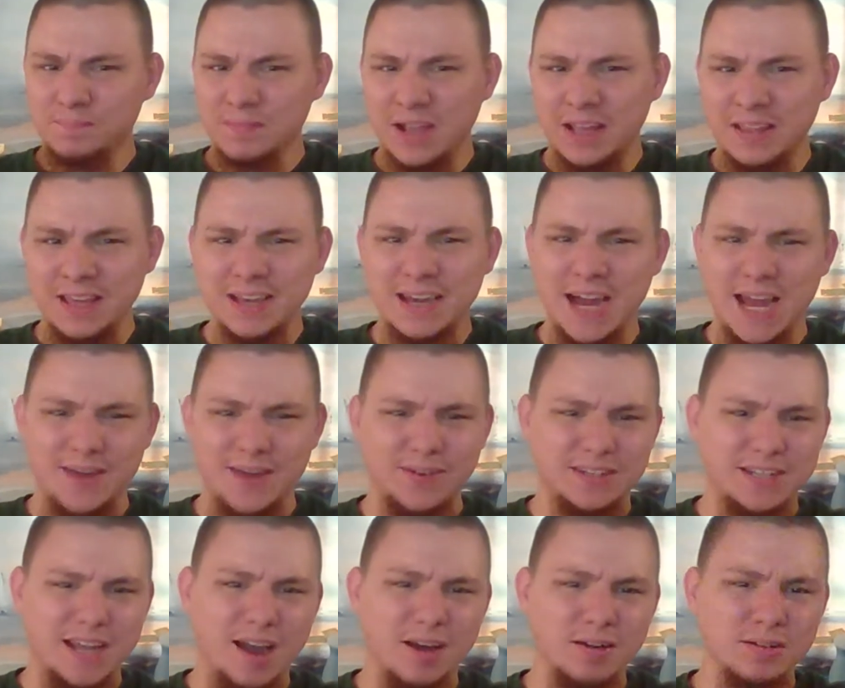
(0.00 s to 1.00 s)
I think, kind of a
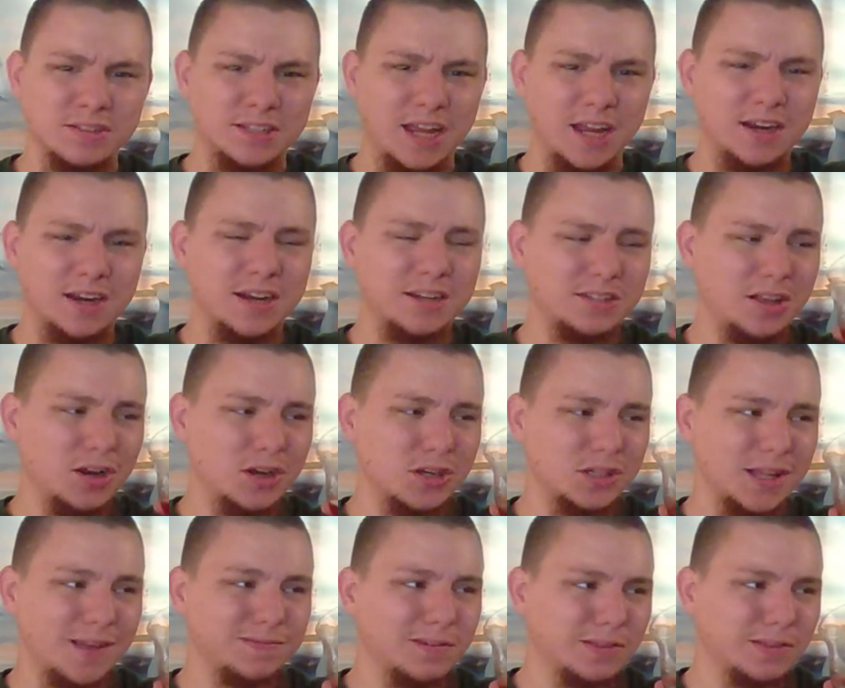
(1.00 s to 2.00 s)
downside because then you're just
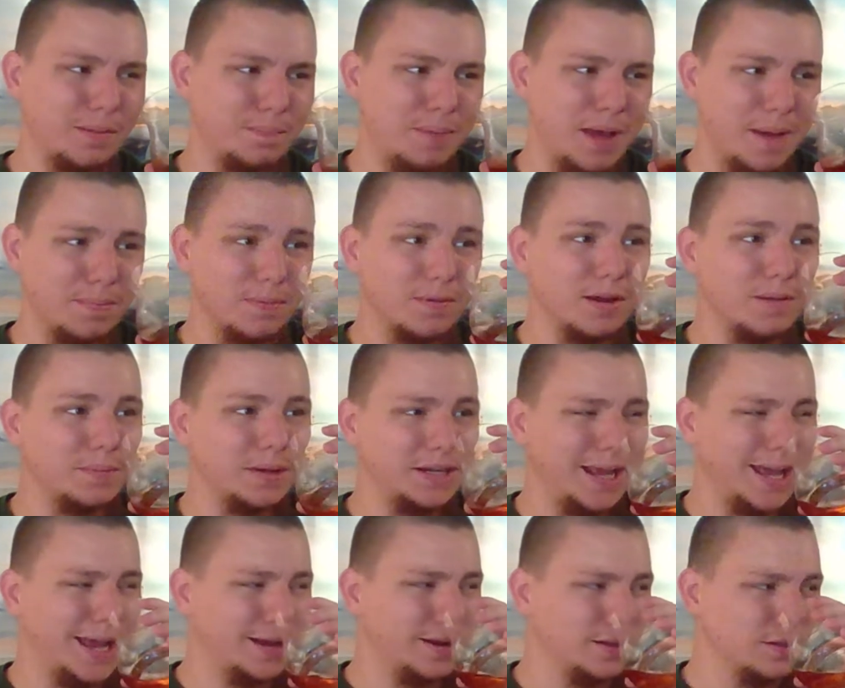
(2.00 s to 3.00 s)
left with the peppery
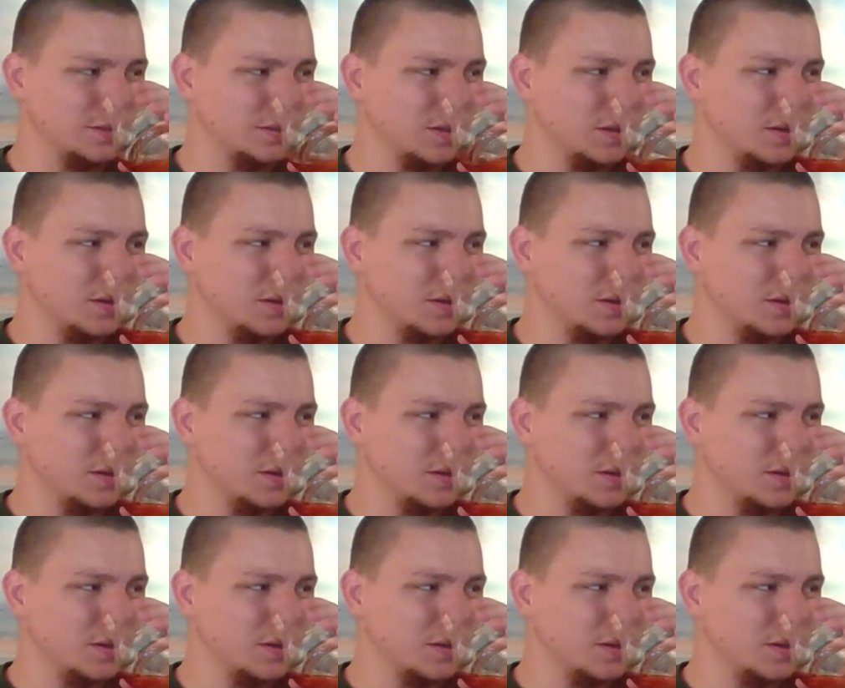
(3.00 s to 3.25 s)
bananas.